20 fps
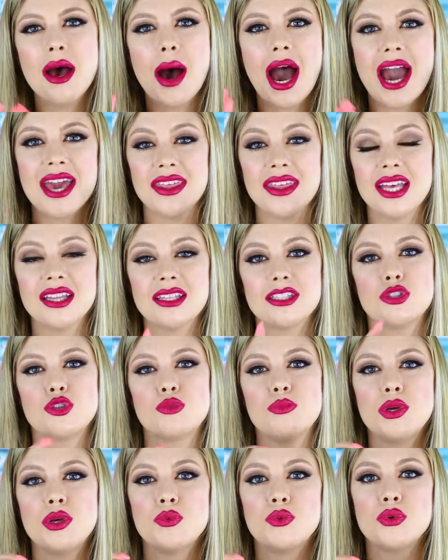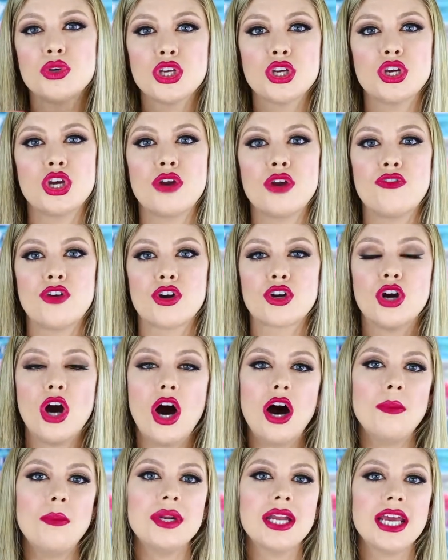I think this would be really good for
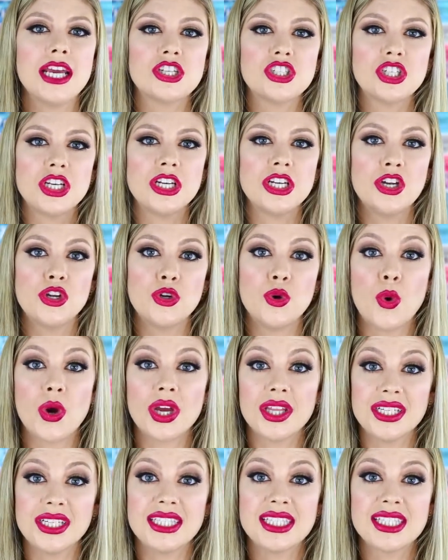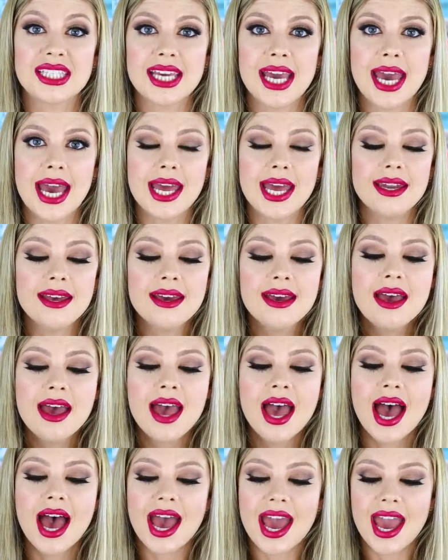combination and oily skin.
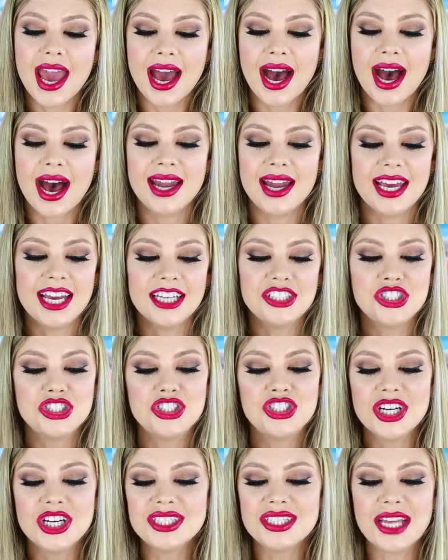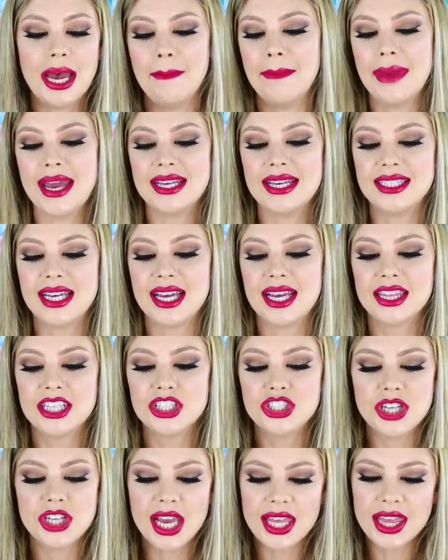And it's just amazing. The
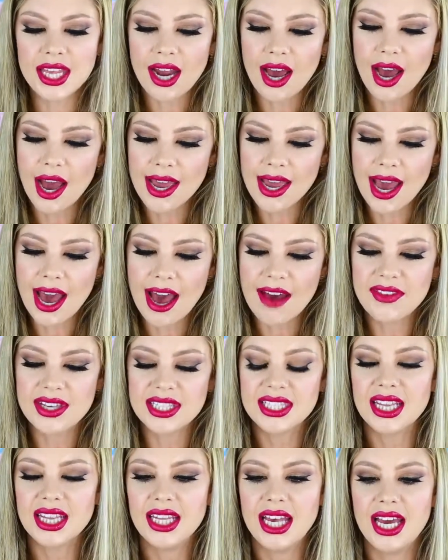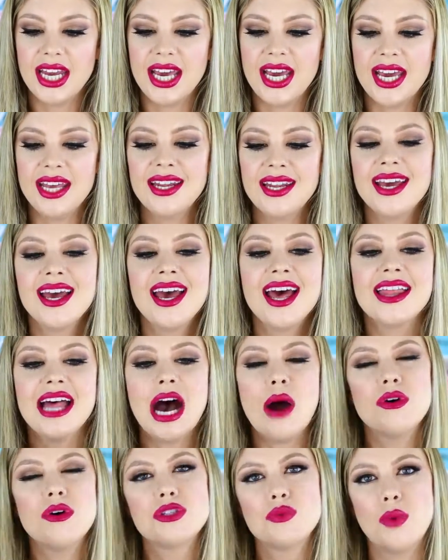shade that I have is Linen.
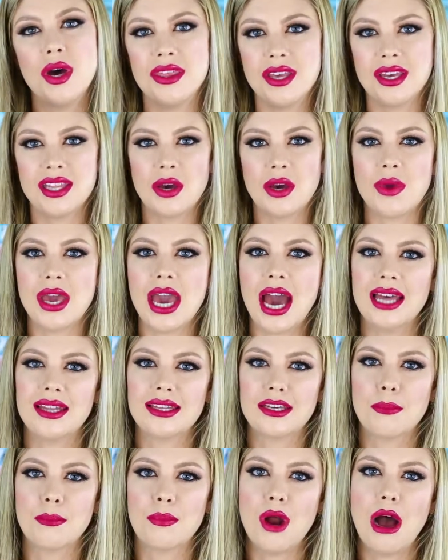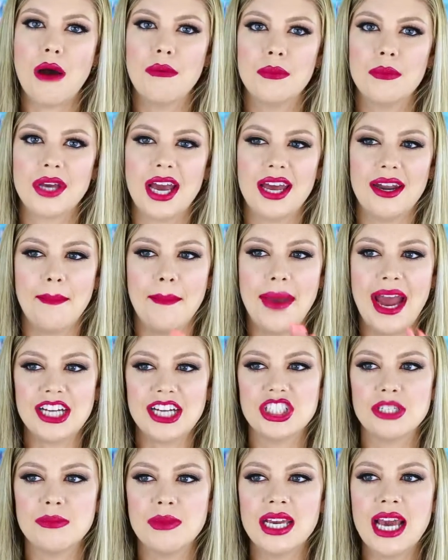That was one thing that we had like a problem kind of
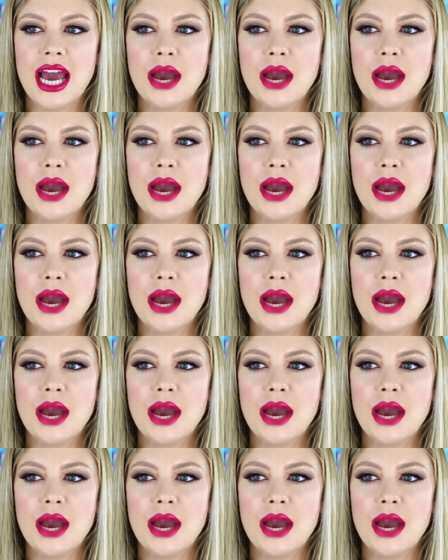matching me.